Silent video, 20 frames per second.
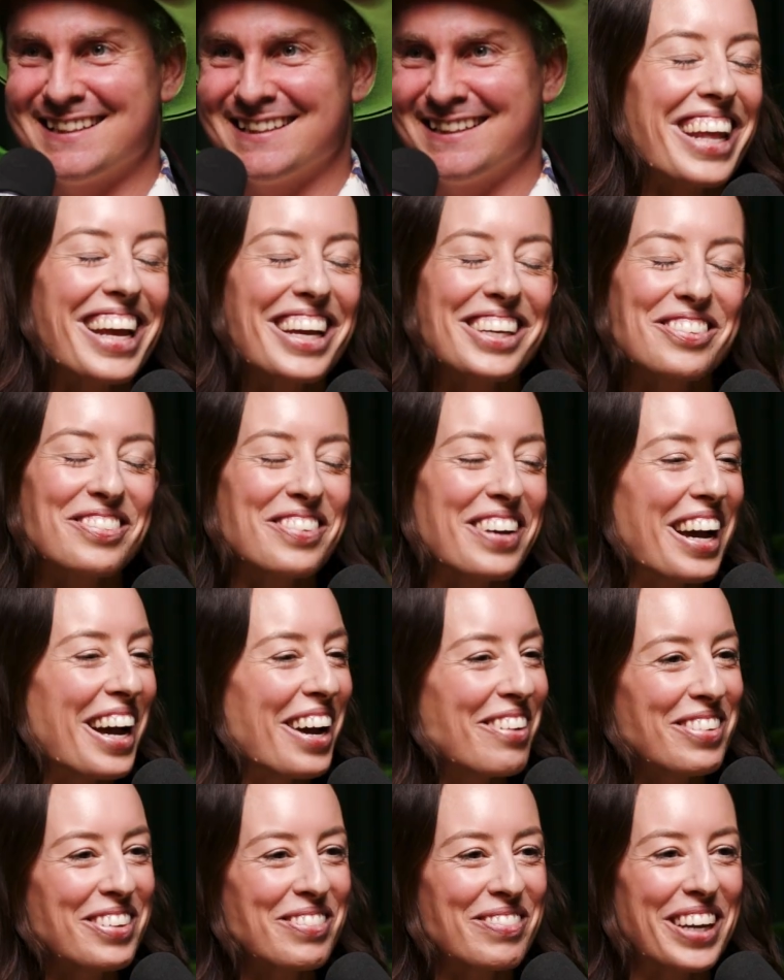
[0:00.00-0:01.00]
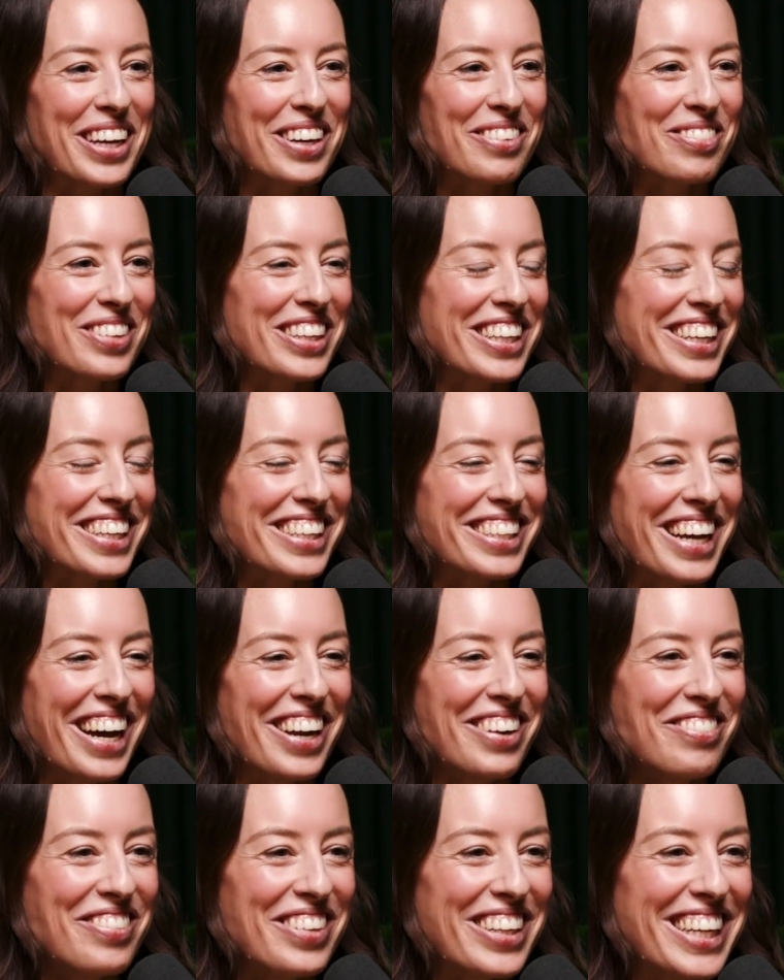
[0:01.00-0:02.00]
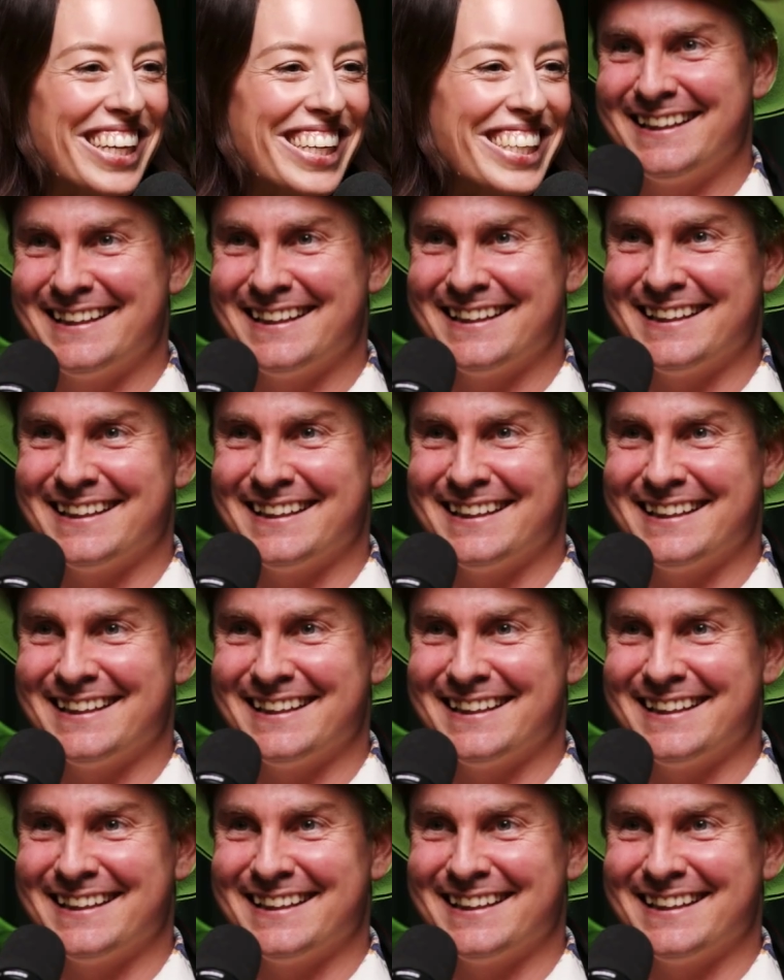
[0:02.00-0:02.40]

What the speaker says: Thanks for having me. I'm really excited for this.